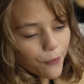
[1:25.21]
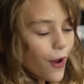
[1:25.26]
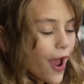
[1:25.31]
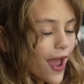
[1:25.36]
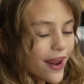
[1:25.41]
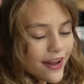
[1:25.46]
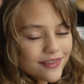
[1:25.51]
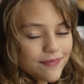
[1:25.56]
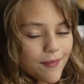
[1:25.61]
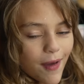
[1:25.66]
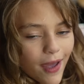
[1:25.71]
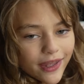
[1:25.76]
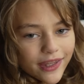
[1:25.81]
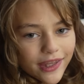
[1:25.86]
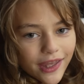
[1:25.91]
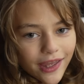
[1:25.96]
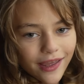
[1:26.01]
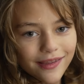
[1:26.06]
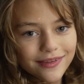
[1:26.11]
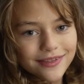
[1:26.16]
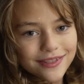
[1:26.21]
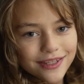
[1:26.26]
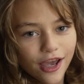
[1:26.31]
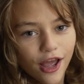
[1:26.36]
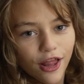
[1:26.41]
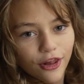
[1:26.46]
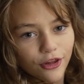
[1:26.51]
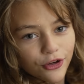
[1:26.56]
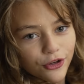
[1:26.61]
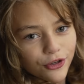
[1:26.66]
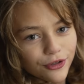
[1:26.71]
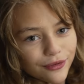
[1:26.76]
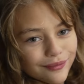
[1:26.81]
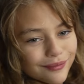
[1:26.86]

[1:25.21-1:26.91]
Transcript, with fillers: Red is my candy color.